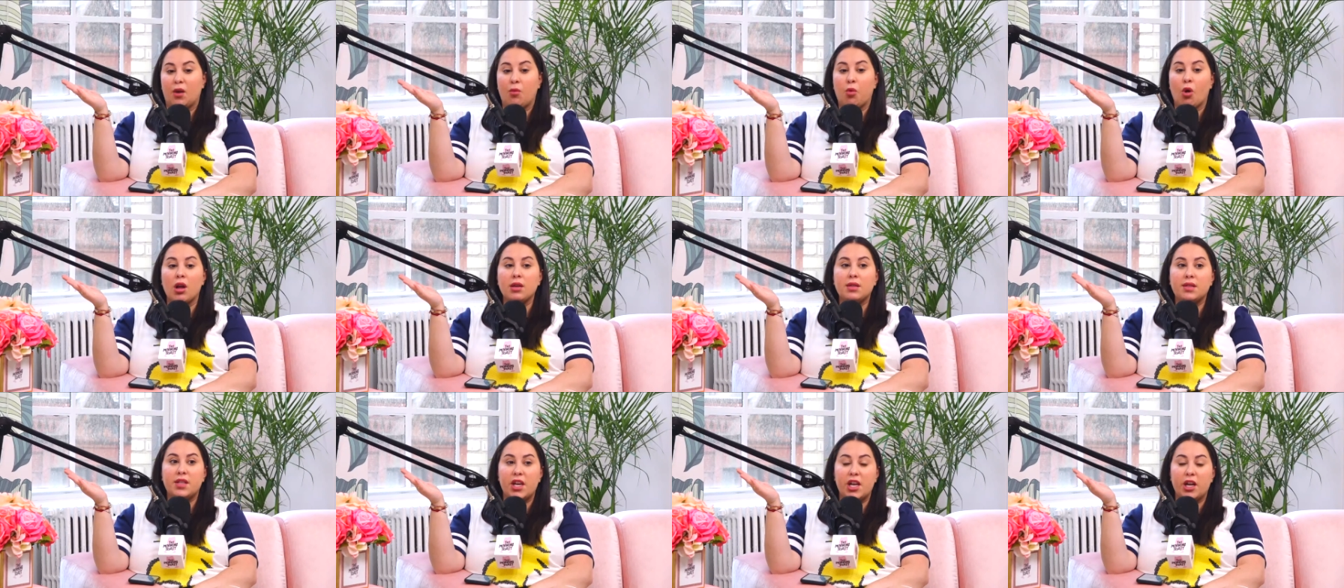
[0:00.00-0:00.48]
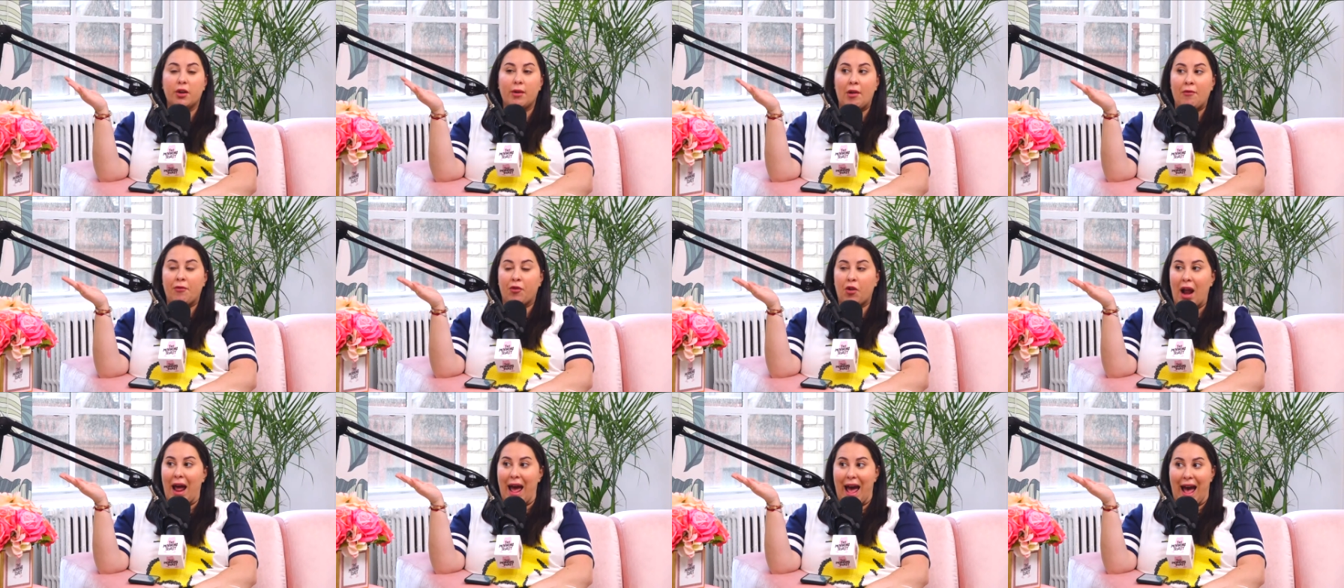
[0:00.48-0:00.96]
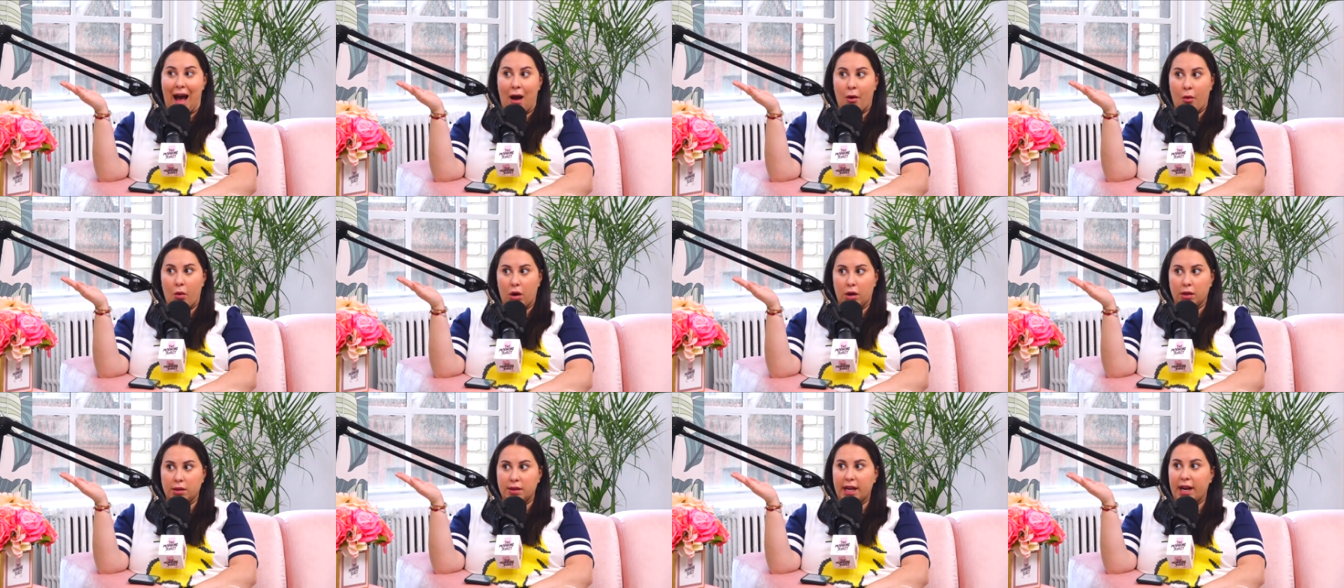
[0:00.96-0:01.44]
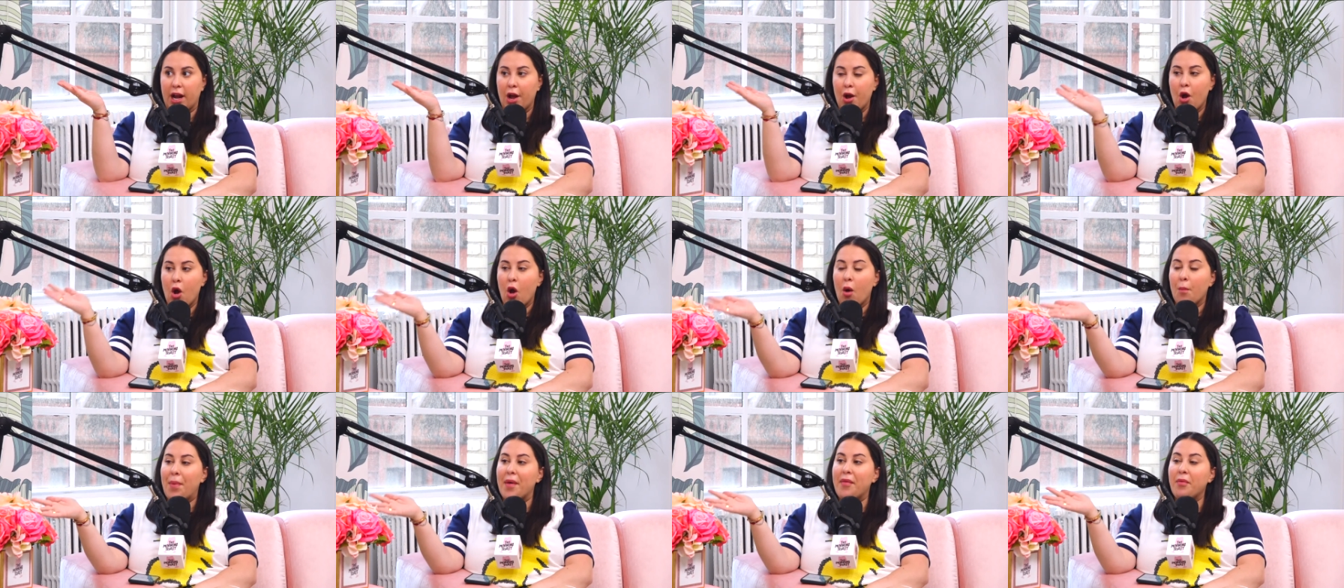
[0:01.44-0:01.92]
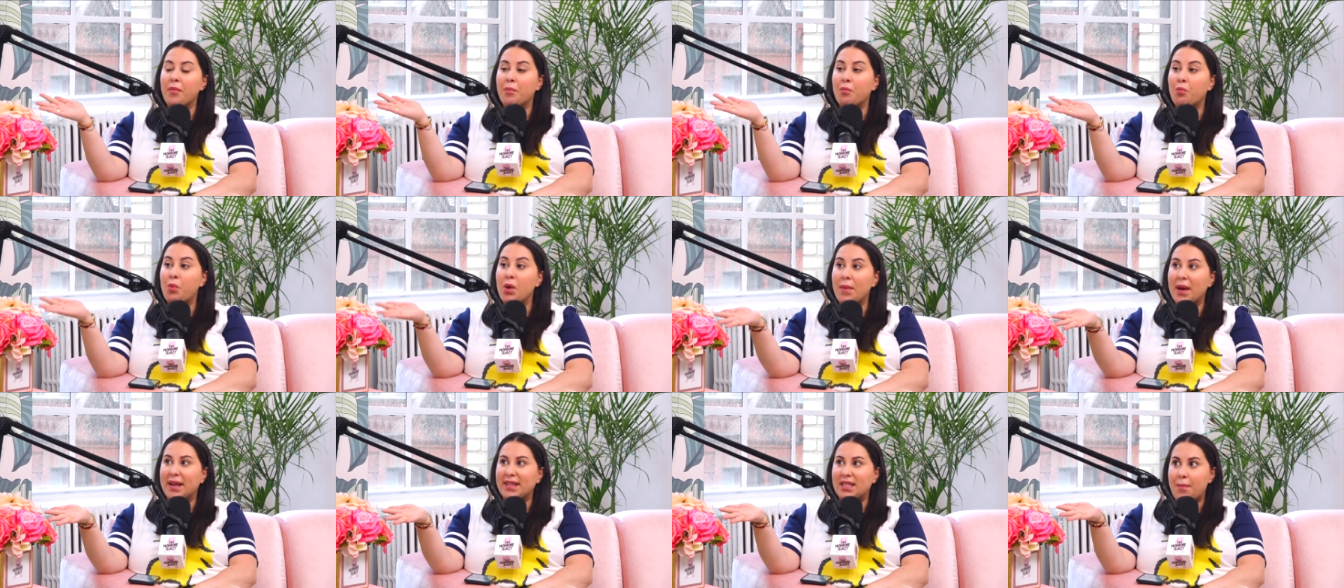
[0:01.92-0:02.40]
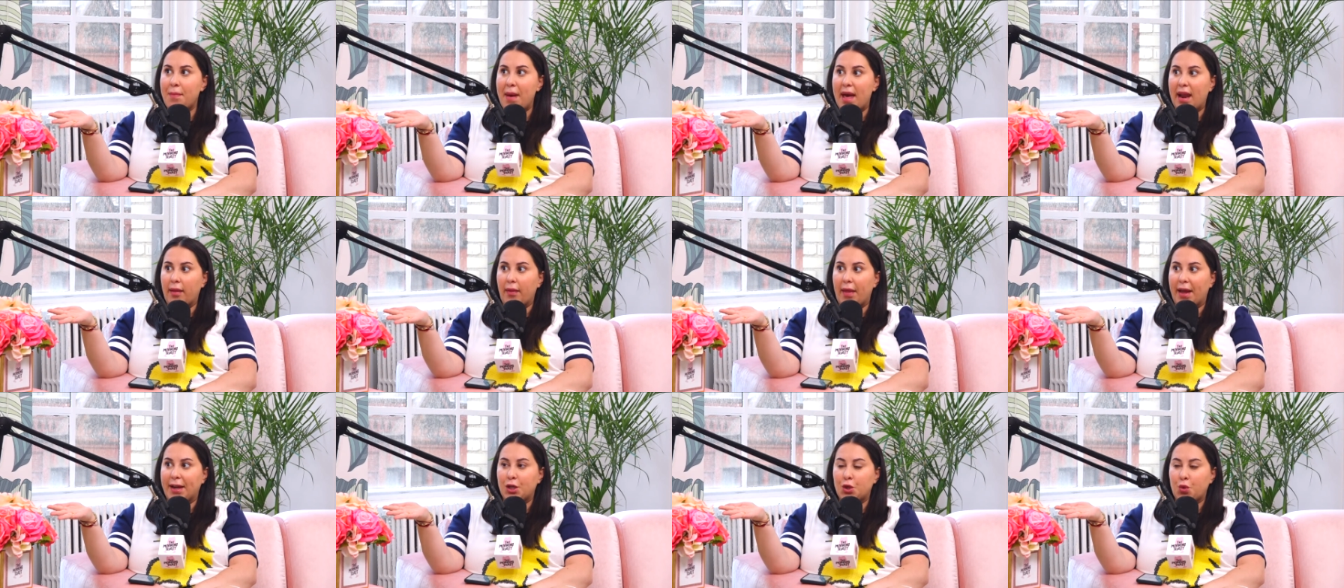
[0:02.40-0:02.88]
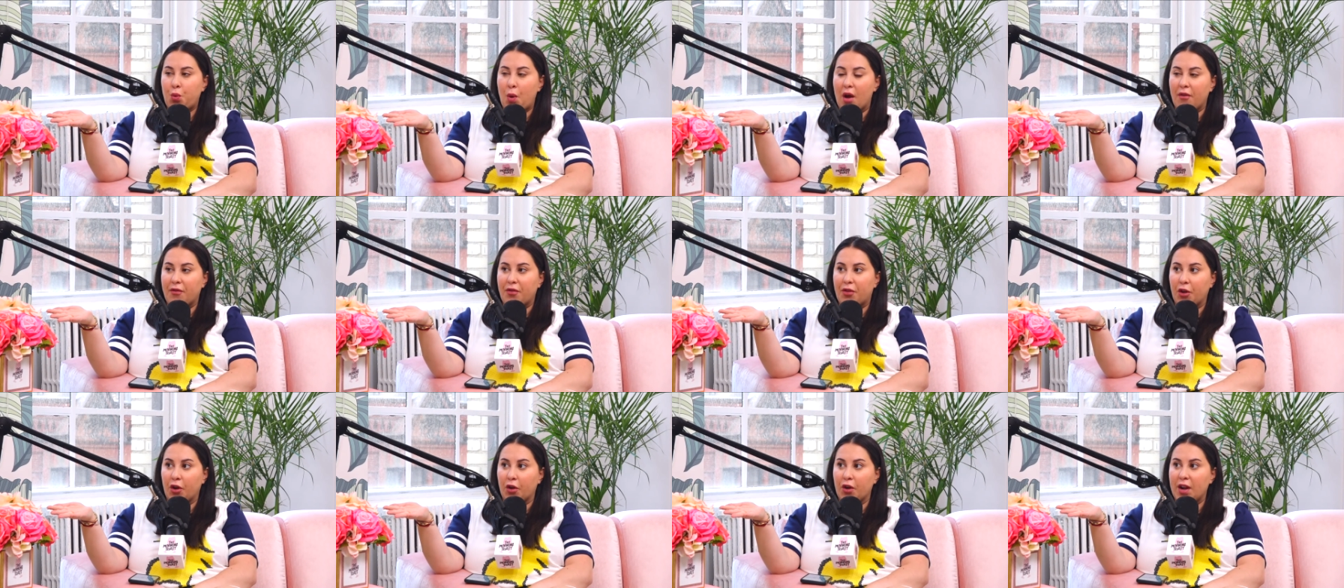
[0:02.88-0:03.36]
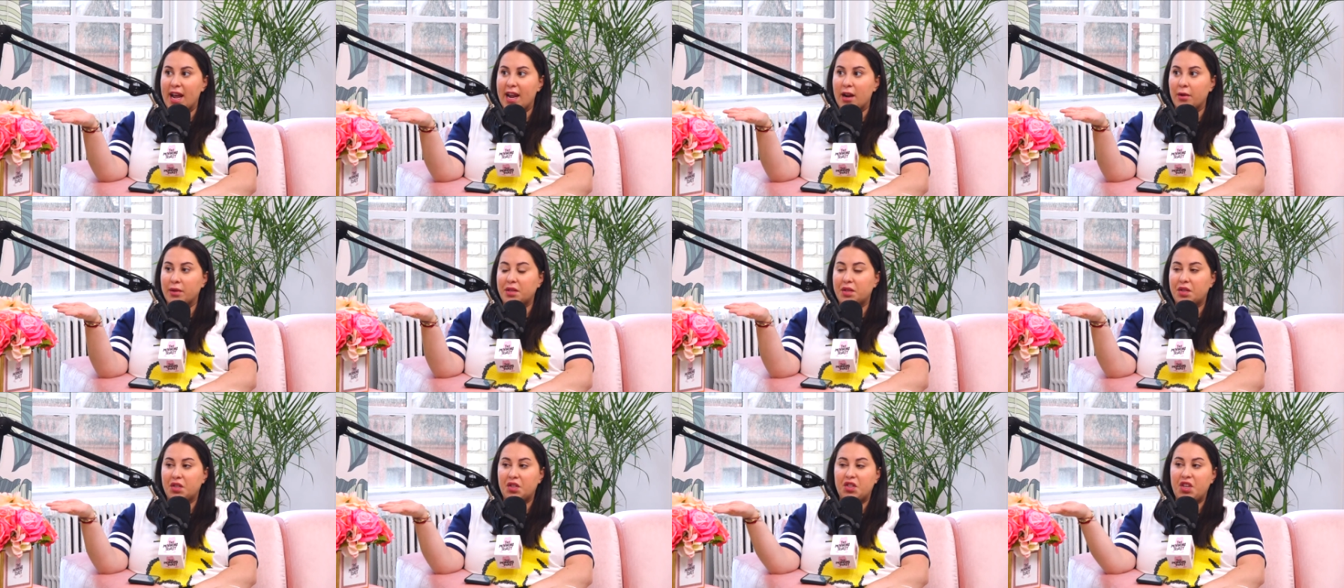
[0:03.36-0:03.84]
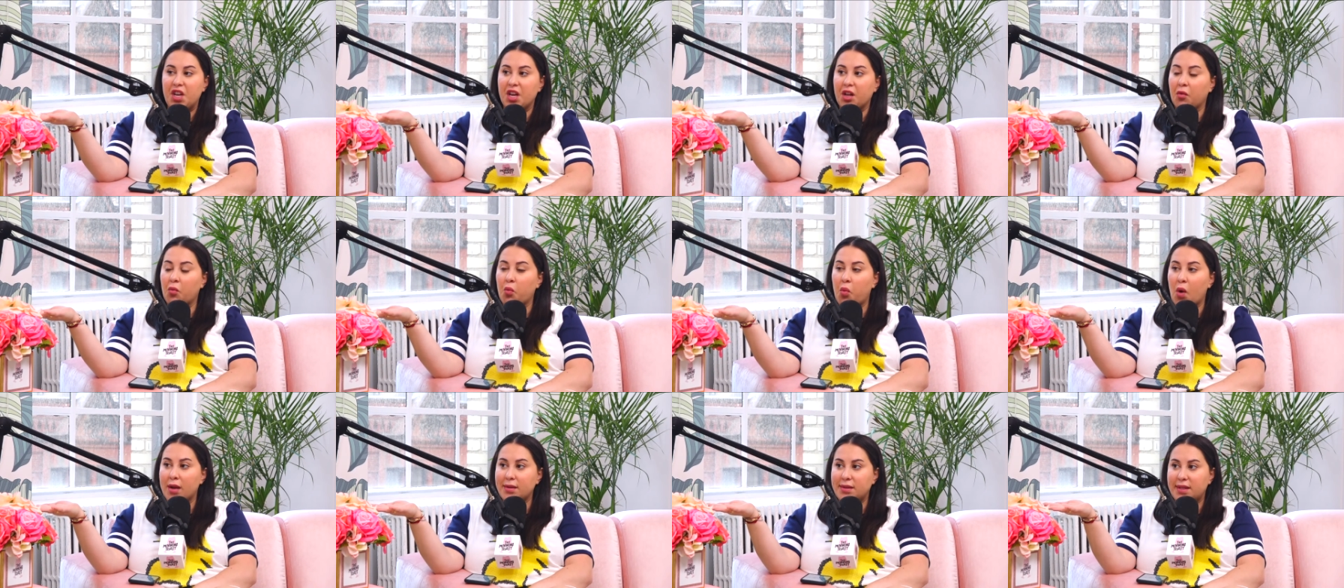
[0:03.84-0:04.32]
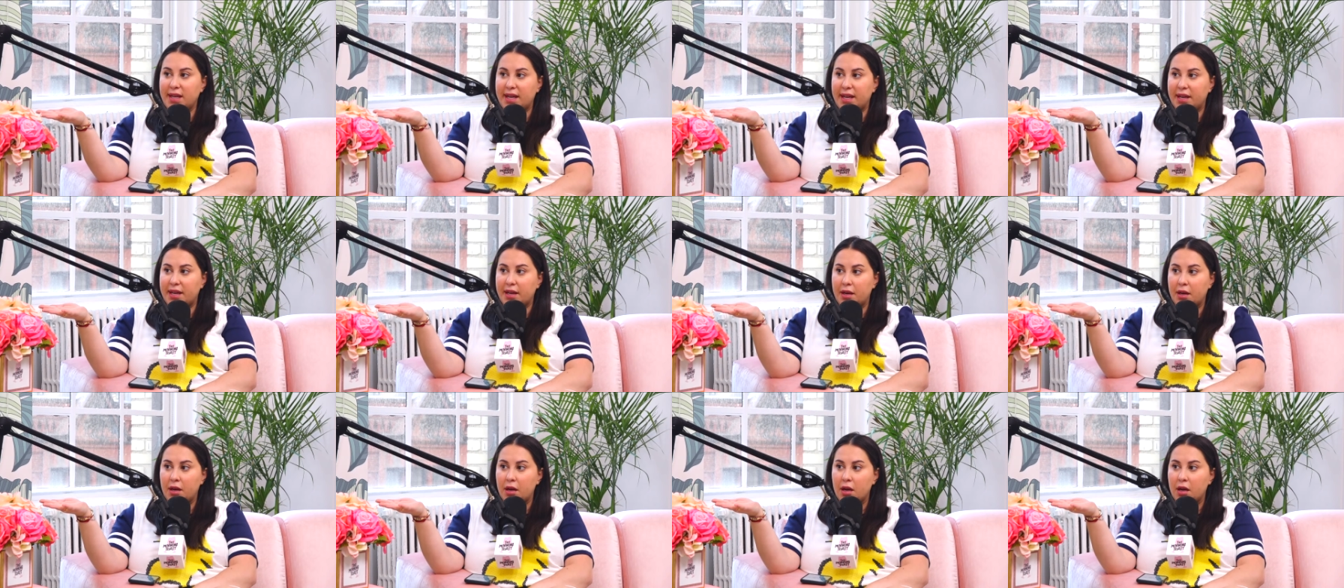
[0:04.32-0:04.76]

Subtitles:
we're all sitting around for hours. Like, but we went to bed at like 12:30 and it still wasn't